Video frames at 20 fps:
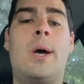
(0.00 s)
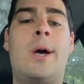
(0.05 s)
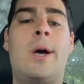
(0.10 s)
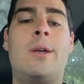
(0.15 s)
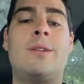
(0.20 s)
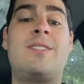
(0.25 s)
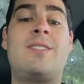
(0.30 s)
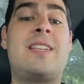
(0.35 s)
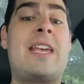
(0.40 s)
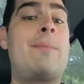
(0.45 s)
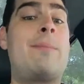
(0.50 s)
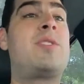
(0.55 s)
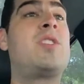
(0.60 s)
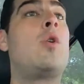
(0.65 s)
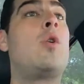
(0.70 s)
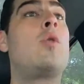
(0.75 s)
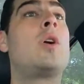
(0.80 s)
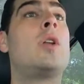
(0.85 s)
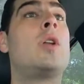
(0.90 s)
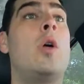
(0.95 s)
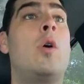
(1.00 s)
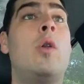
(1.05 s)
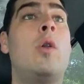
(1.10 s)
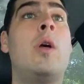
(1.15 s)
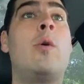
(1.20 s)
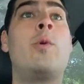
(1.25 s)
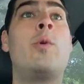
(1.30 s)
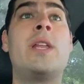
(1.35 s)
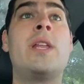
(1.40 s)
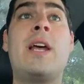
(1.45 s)
Samson Okunlola,
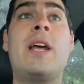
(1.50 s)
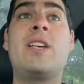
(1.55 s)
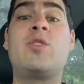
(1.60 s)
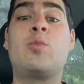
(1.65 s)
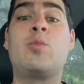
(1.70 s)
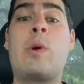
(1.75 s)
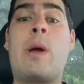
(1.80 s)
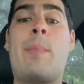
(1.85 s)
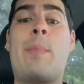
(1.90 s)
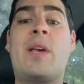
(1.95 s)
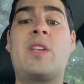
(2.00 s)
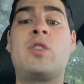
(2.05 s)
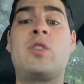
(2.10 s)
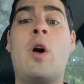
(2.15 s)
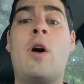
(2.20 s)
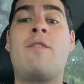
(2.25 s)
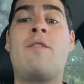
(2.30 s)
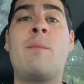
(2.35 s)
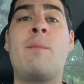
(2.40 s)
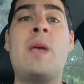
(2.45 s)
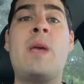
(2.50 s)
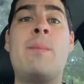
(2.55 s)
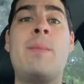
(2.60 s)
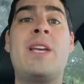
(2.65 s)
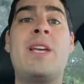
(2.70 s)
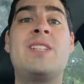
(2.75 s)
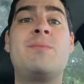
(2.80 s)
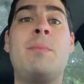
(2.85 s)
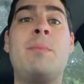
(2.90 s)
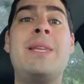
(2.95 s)
a really nice rep I saw from him
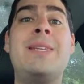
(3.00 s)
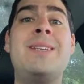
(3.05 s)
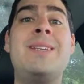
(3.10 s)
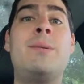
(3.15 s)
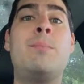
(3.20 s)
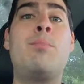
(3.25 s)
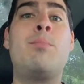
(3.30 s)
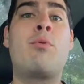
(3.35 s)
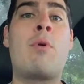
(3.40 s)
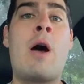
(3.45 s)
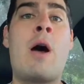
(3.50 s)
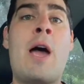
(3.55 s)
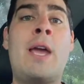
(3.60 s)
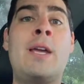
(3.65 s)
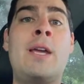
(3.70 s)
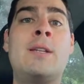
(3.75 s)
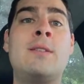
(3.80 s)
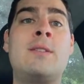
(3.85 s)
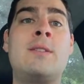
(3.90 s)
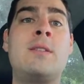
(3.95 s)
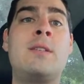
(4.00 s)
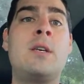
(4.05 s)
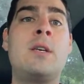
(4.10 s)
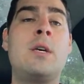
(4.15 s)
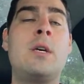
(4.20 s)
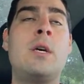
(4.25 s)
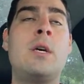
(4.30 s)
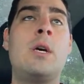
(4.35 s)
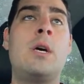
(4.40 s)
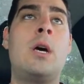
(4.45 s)
against Malik Bryant
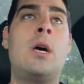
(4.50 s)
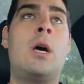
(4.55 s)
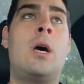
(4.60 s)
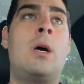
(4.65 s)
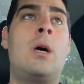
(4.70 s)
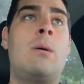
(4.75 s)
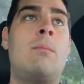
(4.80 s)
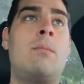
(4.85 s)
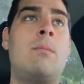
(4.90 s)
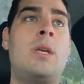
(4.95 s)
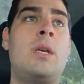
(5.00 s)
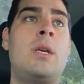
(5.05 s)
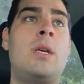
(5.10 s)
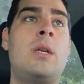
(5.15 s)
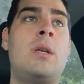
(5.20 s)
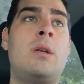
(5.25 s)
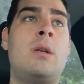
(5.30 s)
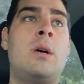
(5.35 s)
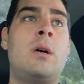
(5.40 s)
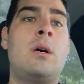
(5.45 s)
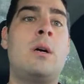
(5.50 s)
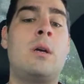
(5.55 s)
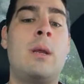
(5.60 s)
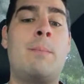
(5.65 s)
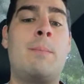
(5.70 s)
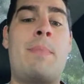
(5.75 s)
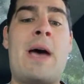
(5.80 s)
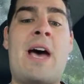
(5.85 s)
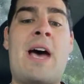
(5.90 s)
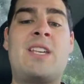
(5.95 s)

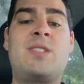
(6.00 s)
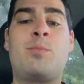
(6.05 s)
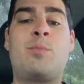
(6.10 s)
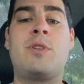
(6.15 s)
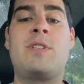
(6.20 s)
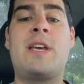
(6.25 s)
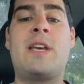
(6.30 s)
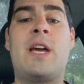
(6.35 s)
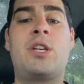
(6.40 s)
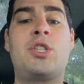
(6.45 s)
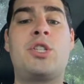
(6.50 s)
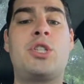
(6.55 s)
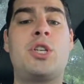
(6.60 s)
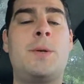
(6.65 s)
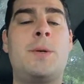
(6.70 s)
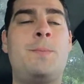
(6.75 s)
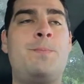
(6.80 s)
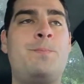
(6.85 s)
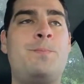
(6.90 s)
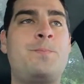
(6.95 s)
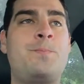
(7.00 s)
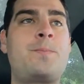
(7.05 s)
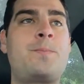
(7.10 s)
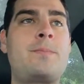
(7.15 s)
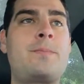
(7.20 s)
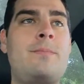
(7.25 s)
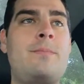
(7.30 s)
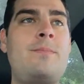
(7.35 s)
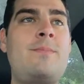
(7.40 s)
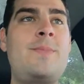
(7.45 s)
in pass protection.
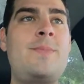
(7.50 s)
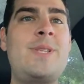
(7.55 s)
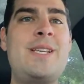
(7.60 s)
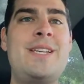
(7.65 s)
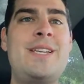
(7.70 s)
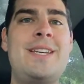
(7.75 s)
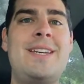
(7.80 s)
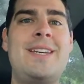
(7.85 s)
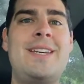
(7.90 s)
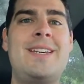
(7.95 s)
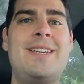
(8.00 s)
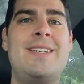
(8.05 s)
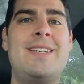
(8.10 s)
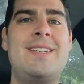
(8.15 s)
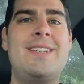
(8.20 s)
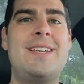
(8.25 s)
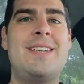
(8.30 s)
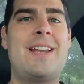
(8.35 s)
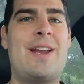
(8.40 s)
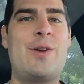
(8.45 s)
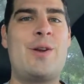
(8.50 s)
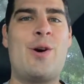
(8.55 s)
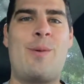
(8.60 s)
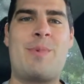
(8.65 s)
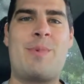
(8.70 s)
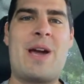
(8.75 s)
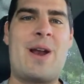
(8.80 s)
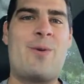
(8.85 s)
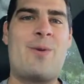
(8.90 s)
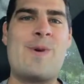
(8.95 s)
And I know I'm
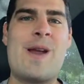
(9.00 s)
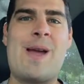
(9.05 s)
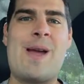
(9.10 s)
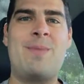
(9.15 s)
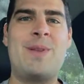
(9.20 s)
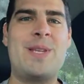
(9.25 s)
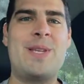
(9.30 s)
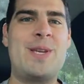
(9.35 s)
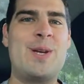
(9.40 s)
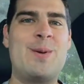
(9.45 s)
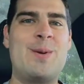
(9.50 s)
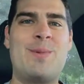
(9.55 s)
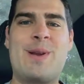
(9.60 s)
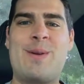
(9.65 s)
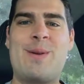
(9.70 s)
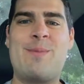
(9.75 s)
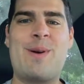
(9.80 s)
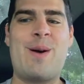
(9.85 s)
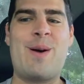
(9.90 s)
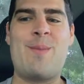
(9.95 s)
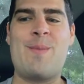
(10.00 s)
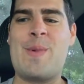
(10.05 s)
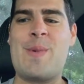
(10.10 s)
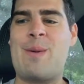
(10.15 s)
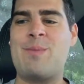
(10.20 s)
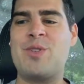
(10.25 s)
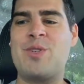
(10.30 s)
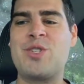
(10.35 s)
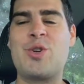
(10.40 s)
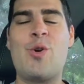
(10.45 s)
kind of rambling here, but
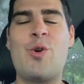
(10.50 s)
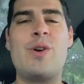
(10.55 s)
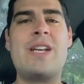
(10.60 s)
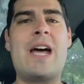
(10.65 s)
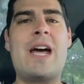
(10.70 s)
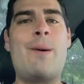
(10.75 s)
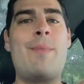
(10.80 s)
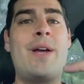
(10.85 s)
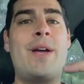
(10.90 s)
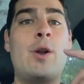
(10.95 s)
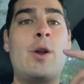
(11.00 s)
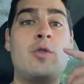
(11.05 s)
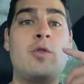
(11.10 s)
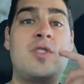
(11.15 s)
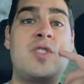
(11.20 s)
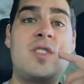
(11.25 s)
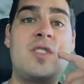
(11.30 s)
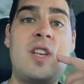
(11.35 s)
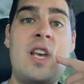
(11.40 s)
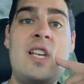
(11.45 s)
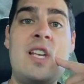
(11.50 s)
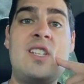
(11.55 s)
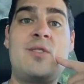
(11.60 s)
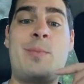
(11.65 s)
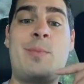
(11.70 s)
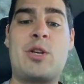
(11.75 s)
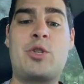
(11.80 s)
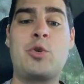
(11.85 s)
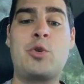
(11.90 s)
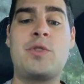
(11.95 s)
I'm just going down my notes.
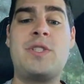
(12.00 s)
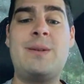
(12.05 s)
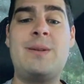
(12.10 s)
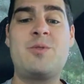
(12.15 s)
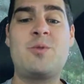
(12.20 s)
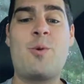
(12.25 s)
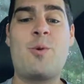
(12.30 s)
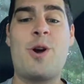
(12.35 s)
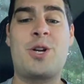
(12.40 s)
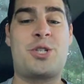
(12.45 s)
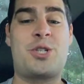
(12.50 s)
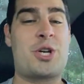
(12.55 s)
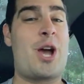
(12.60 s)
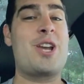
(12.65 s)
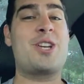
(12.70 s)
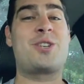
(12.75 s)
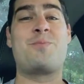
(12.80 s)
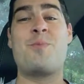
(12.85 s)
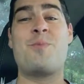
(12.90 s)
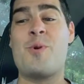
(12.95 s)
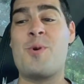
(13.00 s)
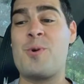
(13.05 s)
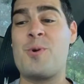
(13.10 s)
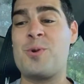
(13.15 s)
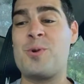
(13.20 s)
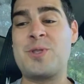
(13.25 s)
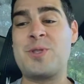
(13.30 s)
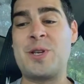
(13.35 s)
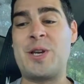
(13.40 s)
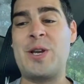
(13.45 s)
Special teams work. Josh Moore
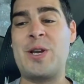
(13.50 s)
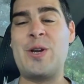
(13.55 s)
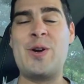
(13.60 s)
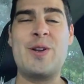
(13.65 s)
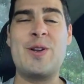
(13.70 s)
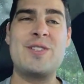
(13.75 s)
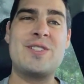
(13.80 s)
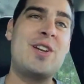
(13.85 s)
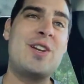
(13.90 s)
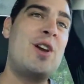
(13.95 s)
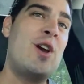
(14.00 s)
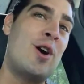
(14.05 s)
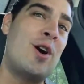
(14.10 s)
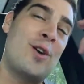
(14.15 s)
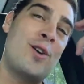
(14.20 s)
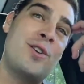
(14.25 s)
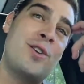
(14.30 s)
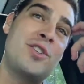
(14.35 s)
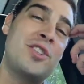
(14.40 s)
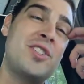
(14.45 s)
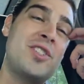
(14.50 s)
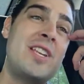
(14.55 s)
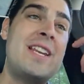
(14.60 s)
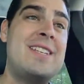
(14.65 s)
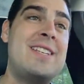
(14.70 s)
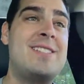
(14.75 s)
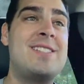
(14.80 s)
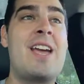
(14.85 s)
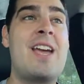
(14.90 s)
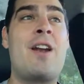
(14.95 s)
was looking good as a gunner just in
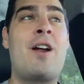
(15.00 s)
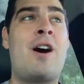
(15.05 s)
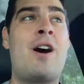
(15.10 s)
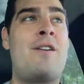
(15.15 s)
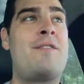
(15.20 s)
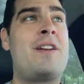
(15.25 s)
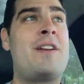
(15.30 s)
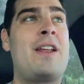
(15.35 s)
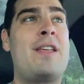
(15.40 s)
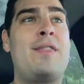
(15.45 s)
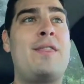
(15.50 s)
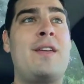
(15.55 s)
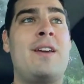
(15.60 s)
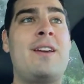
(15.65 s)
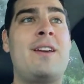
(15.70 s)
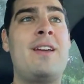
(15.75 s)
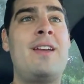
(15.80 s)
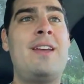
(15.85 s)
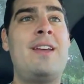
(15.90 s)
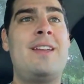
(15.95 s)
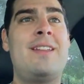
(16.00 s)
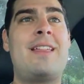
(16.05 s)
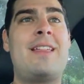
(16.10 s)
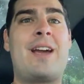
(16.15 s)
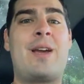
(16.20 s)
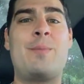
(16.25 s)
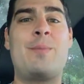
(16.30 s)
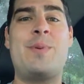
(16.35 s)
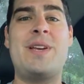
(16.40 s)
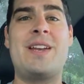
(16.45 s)
his get off, and I think that
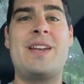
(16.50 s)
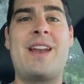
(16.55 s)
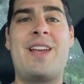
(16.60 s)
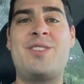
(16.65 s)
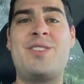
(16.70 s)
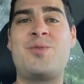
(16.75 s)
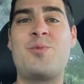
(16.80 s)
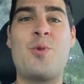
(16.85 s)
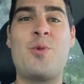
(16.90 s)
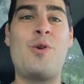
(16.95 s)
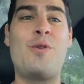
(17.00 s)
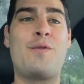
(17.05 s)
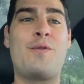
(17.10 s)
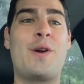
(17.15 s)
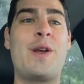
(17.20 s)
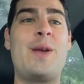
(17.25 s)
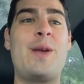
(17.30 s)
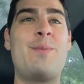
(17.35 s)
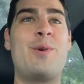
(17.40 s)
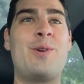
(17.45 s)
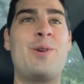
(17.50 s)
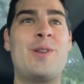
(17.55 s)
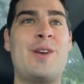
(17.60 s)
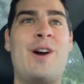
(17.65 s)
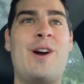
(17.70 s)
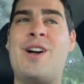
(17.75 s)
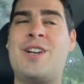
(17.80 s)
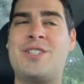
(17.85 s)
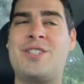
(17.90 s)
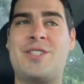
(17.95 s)
could be a nice role for him early
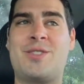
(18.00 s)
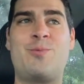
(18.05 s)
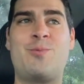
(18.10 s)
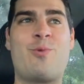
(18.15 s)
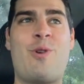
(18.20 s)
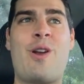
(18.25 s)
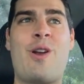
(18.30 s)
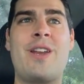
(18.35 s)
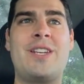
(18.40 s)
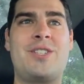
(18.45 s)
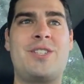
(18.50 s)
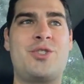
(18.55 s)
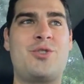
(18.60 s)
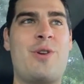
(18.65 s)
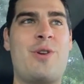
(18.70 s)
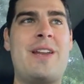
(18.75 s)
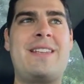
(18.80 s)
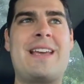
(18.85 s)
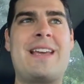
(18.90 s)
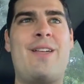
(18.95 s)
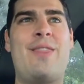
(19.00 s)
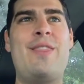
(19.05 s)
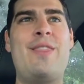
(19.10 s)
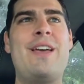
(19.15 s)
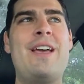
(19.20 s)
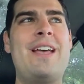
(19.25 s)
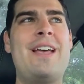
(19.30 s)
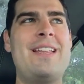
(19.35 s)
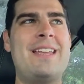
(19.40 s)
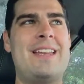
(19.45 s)
on, just running straight down
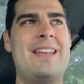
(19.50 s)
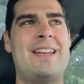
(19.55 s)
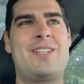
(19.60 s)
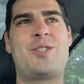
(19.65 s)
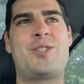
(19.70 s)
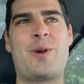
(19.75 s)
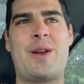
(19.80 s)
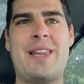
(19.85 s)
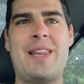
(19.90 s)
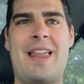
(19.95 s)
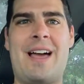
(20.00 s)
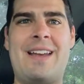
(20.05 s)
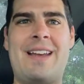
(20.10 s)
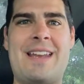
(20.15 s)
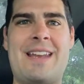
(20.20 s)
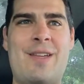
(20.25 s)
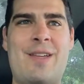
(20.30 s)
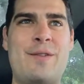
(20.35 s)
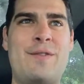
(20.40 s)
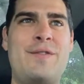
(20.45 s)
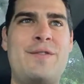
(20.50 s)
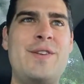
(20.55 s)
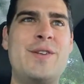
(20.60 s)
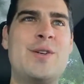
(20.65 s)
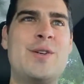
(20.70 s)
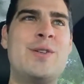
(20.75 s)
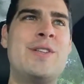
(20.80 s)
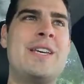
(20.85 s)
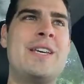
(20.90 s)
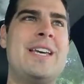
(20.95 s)
in a straight line down the
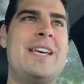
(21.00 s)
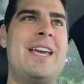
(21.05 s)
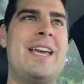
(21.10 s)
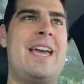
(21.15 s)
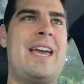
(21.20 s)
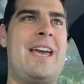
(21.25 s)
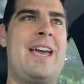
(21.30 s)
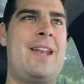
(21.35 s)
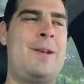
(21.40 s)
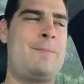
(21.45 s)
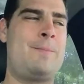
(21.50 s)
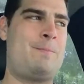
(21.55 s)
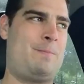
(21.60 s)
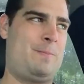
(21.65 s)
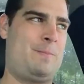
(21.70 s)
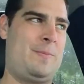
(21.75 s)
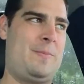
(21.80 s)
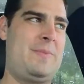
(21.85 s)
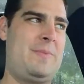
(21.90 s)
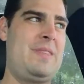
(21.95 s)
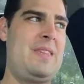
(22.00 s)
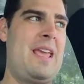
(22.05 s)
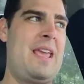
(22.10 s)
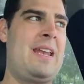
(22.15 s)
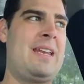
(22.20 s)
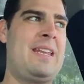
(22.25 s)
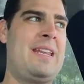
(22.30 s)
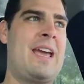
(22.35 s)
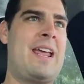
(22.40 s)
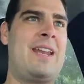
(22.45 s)
field and
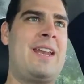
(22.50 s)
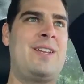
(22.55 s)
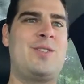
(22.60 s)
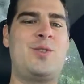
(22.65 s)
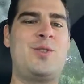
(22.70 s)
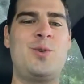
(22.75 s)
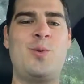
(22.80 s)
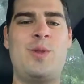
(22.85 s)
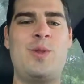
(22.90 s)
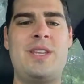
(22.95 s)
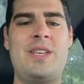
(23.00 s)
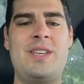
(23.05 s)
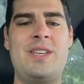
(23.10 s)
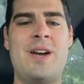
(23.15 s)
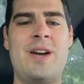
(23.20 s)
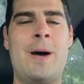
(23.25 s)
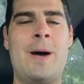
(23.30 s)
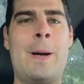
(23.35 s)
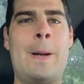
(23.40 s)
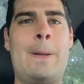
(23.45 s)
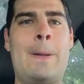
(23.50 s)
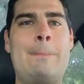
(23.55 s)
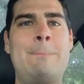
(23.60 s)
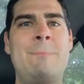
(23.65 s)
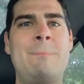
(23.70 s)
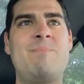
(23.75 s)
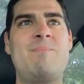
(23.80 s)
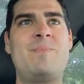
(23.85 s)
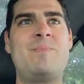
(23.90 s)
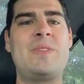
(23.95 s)
getting to the
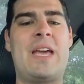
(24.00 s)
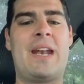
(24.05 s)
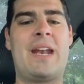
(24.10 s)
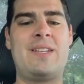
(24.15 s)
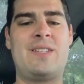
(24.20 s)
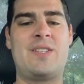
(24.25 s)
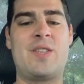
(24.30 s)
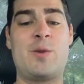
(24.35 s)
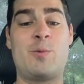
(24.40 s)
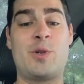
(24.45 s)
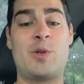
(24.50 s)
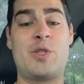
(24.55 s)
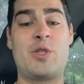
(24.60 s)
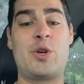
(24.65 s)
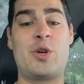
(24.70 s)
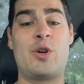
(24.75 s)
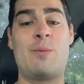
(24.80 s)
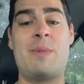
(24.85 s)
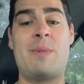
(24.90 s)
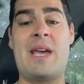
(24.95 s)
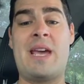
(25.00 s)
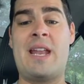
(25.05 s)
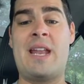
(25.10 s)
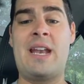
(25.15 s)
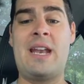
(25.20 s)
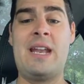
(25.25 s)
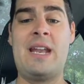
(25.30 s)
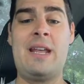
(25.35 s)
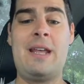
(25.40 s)
return man.